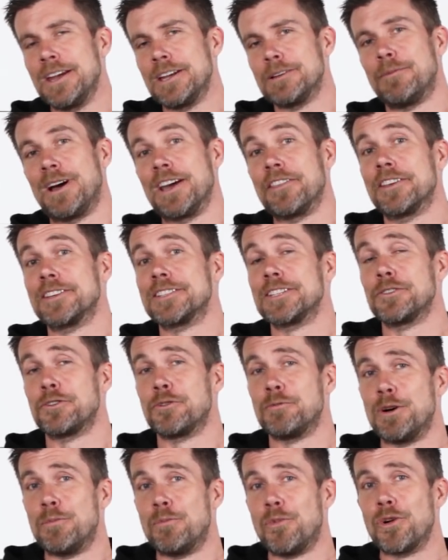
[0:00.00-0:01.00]
To make things a
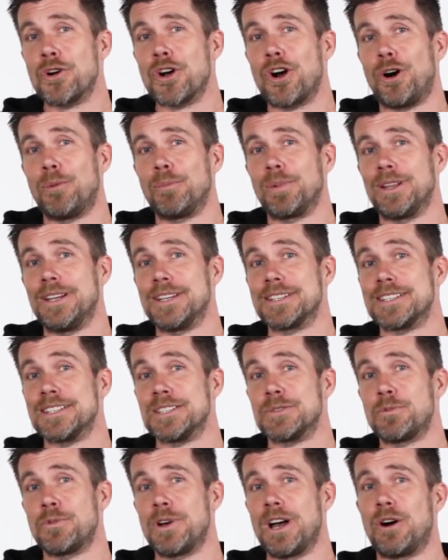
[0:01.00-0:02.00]
little bit more complex
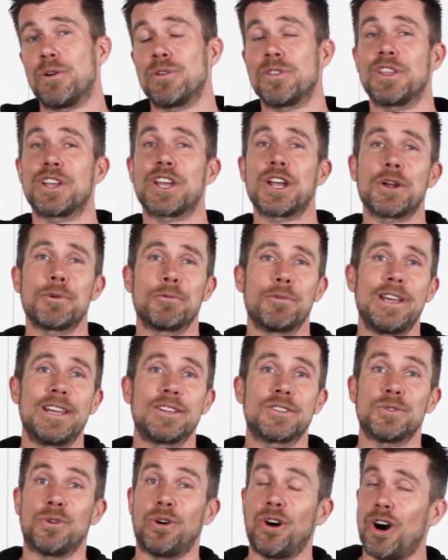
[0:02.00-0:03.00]
as well, the
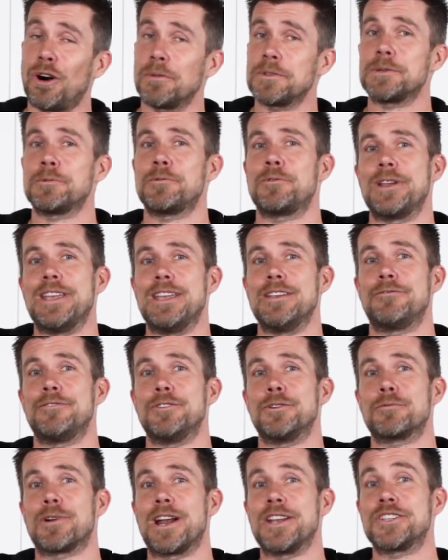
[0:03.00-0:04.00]
correct or optimal air
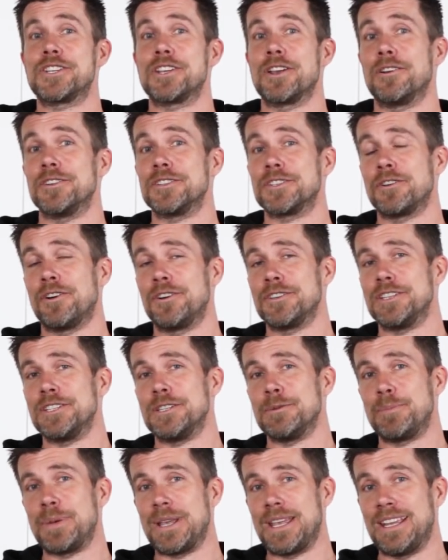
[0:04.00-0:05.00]
fuel ratio is going to
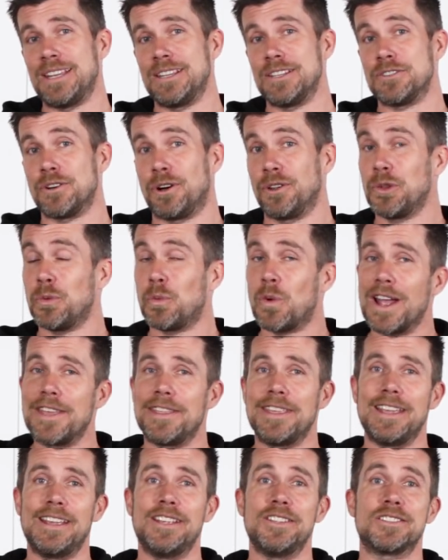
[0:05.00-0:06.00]
depend on the way
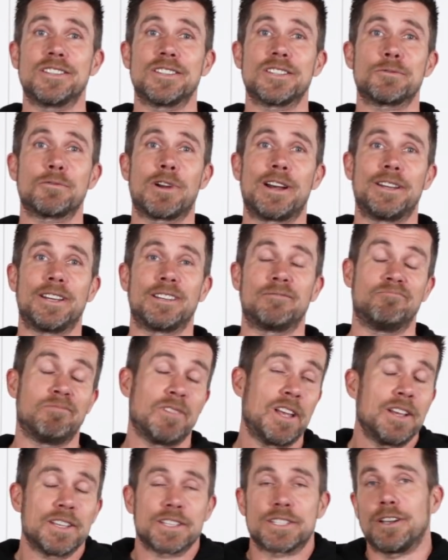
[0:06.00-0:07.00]
the engine's running.
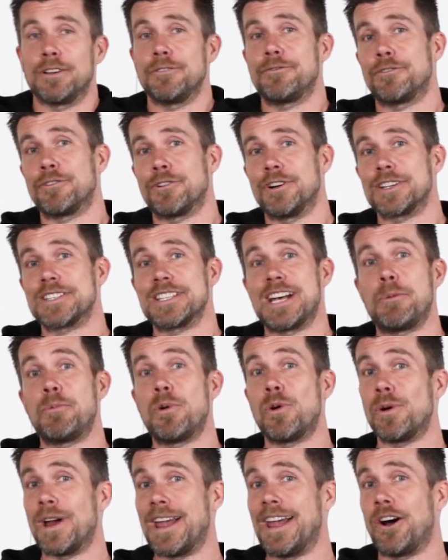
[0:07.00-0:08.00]
So for
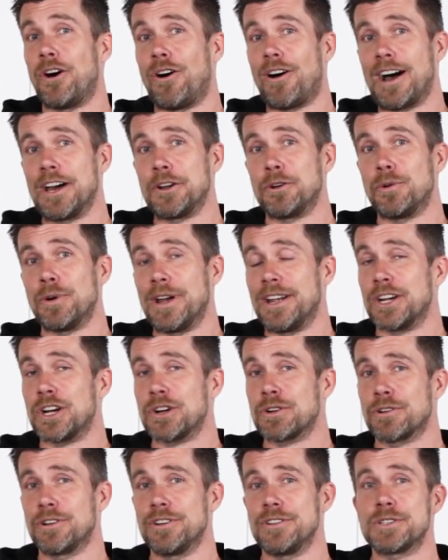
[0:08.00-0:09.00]
example, at idle and
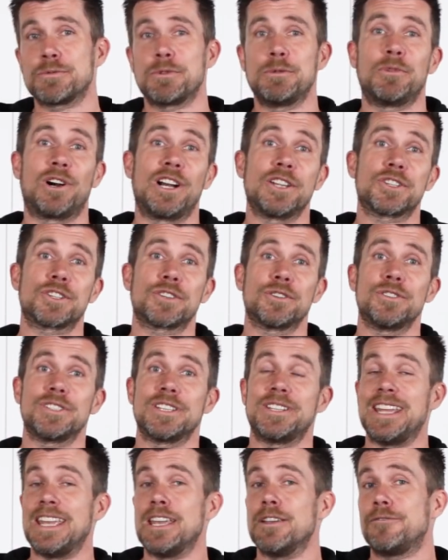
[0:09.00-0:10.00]
cruise, we might choose
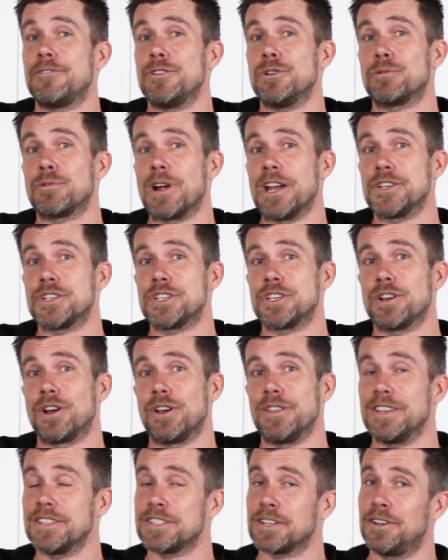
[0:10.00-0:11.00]
an air fuel
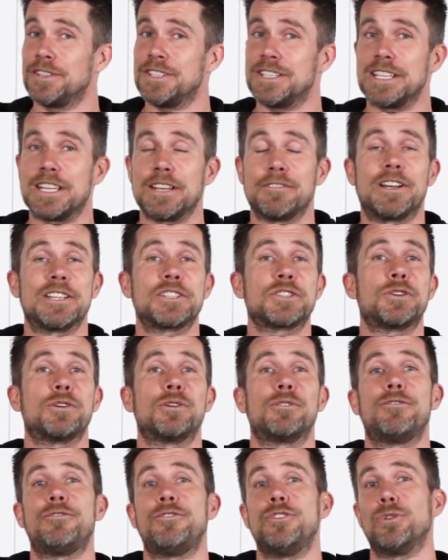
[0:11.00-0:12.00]
ratio that's going to give us
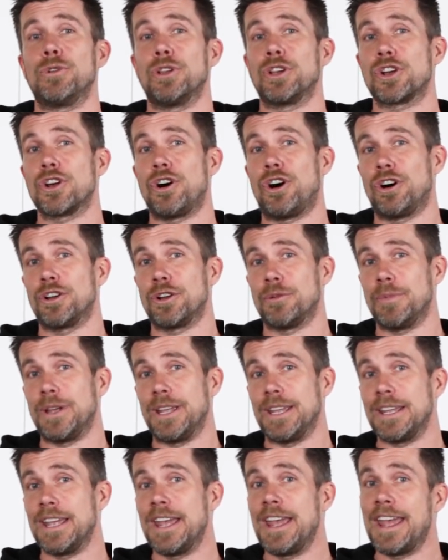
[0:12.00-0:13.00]
good fuel
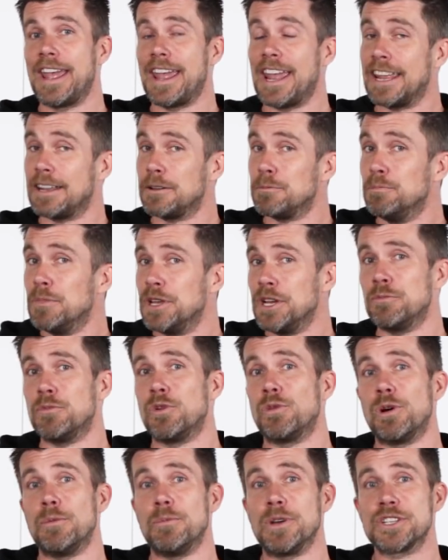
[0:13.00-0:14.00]
economy and
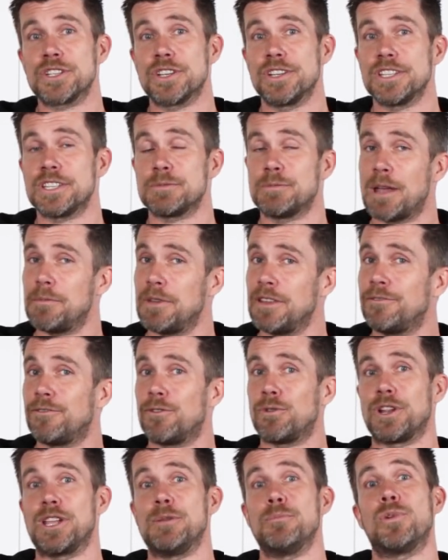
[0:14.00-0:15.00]
minimal emissions, maybe
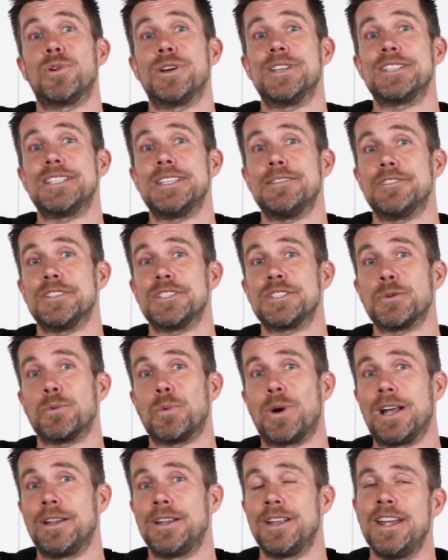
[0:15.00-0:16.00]
14.7 to
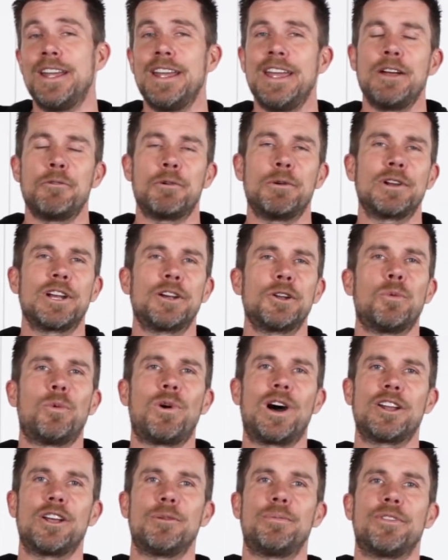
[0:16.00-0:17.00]
1. When we go to
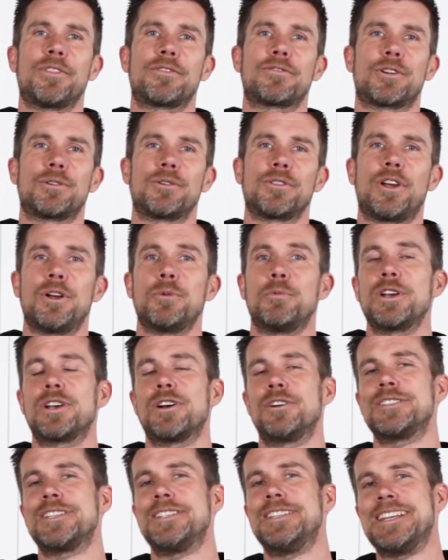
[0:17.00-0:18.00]
wide open throttle though, we're
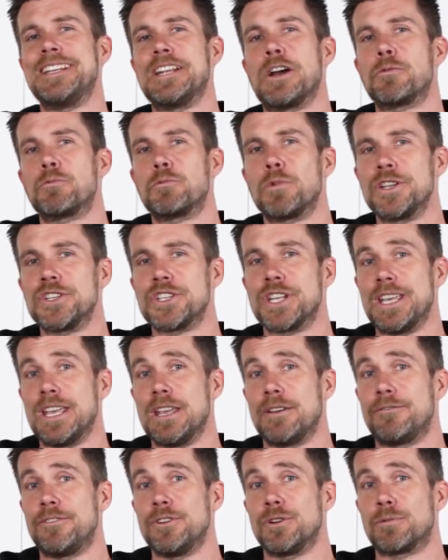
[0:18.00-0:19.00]
going to need a richer
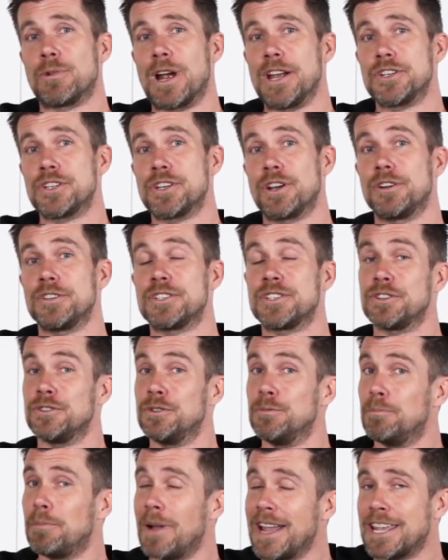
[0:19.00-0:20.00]
air fuel ratio ratio
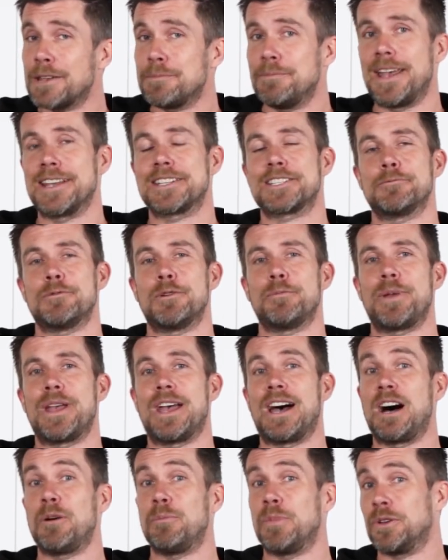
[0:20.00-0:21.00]
to make maximum
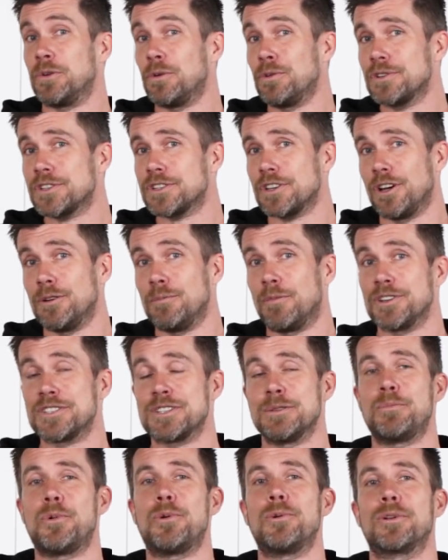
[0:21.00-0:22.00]
power, but also
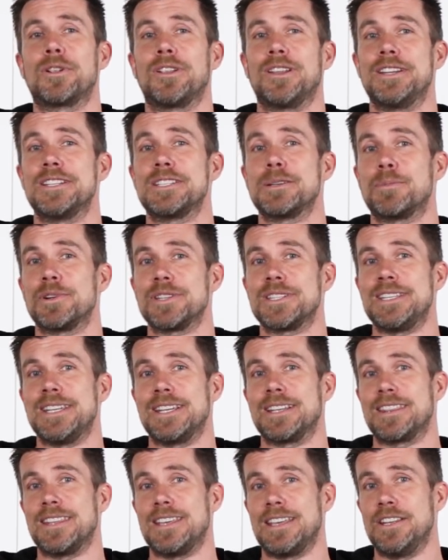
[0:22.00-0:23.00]
most importantly to
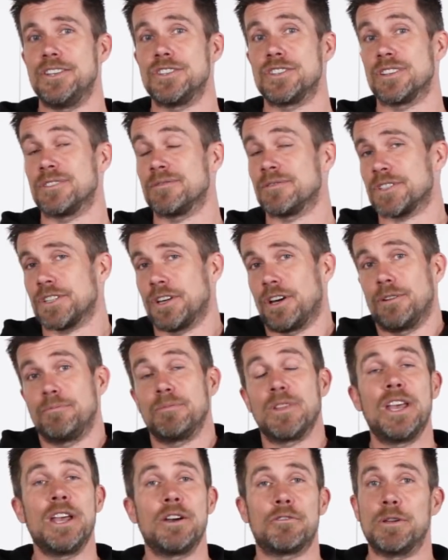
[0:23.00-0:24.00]
protect the engine. So
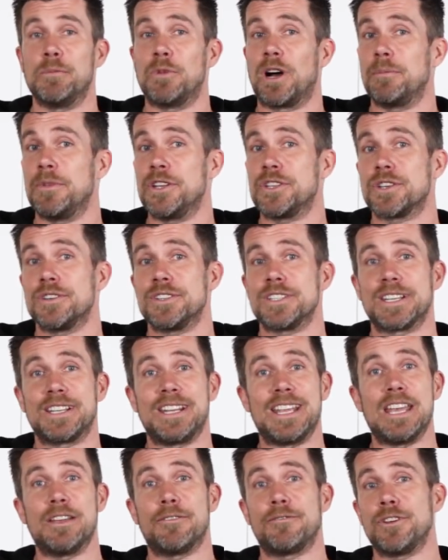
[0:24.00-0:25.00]
we might be choosing an
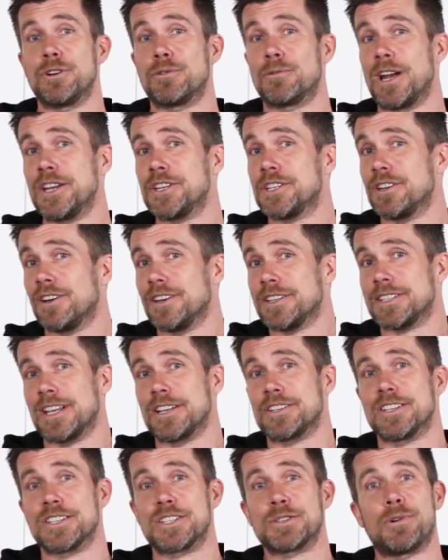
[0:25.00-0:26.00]
air fuel ratio
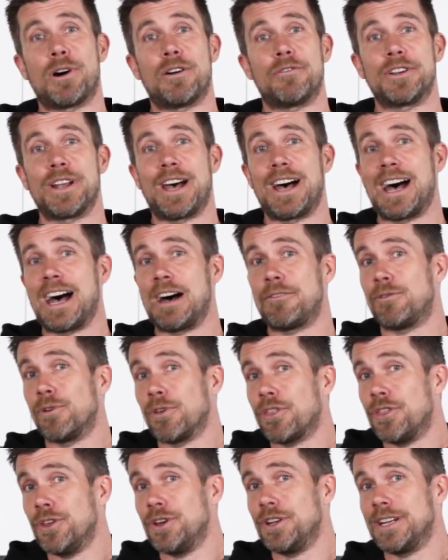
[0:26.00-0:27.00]
such as 12.5 or
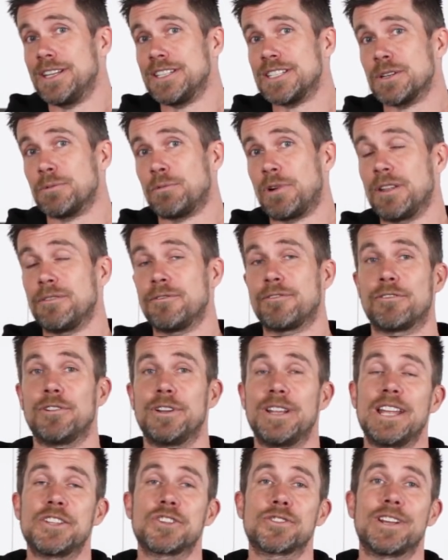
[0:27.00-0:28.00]
13 to 1 for a
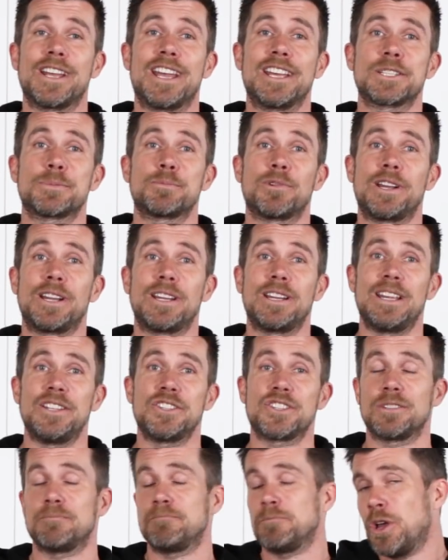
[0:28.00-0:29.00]
naturally aspirated
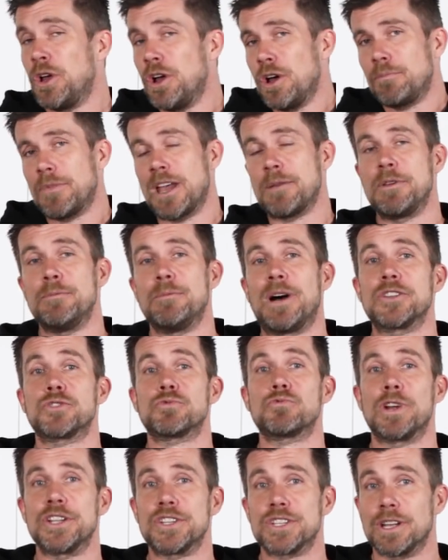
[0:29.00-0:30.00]
engine, maybe much
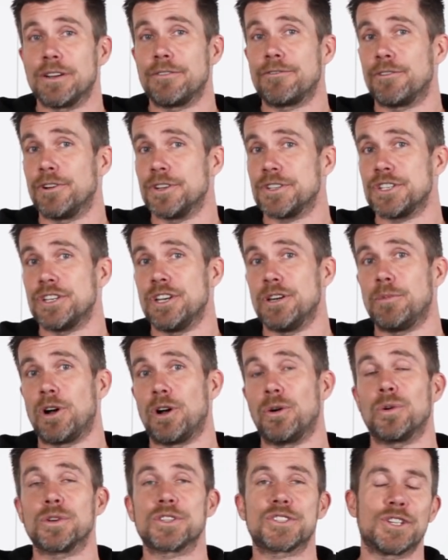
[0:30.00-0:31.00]
richer for a
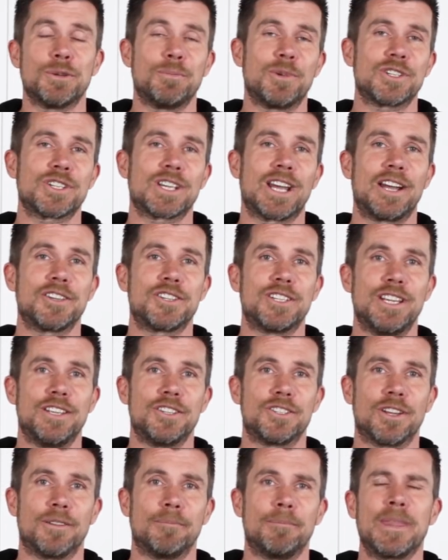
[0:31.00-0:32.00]
turbo or supercharged
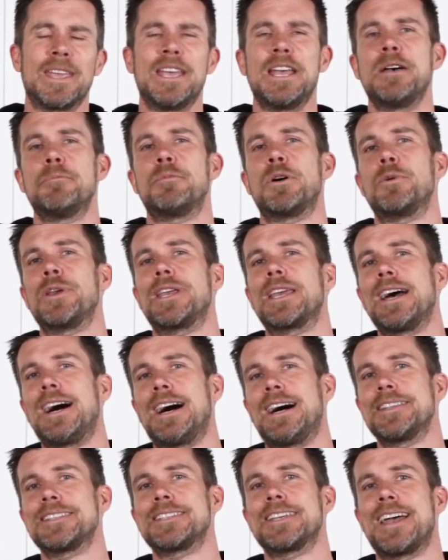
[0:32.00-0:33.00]
engine. But we
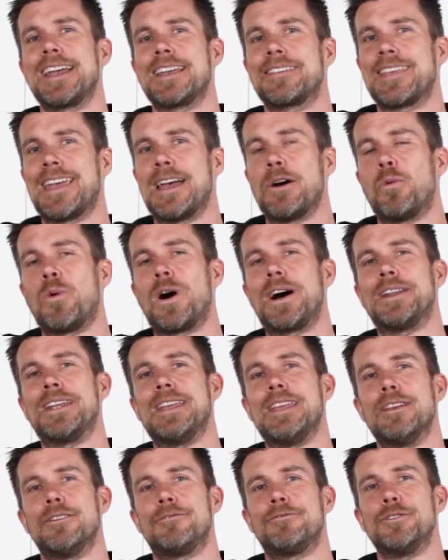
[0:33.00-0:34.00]
can't take that one
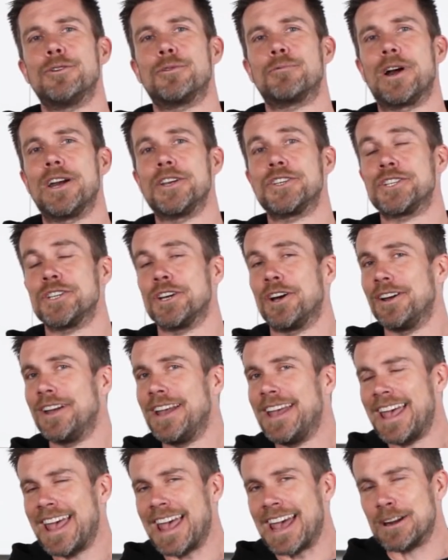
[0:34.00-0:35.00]
air fuel ratio
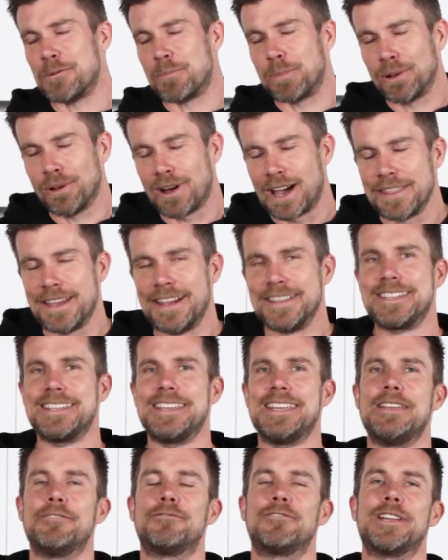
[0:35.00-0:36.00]
and apply that
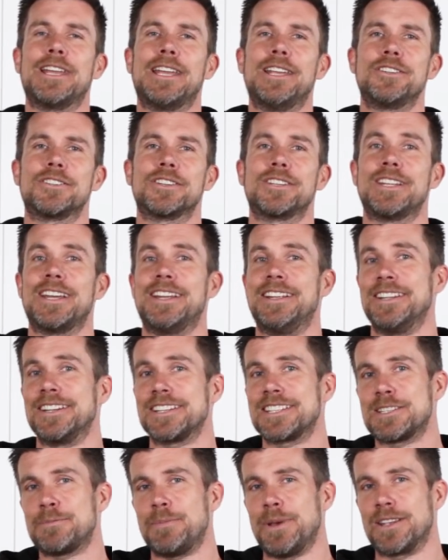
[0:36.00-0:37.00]
to every engine and
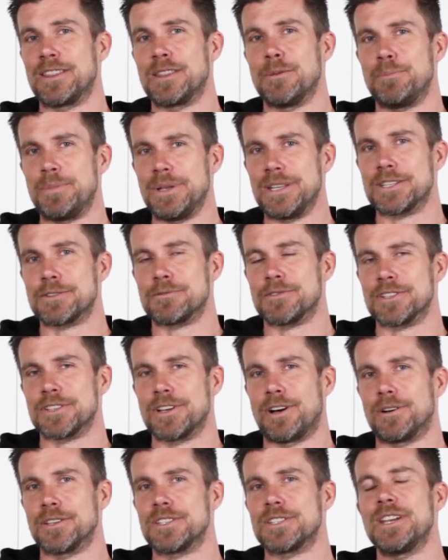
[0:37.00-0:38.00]
expect the best
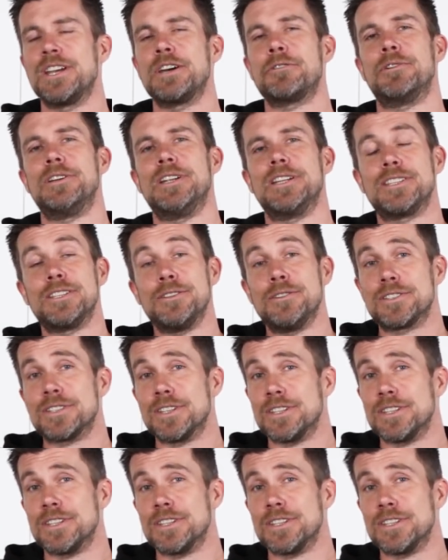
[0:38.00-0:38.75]
results. We need to use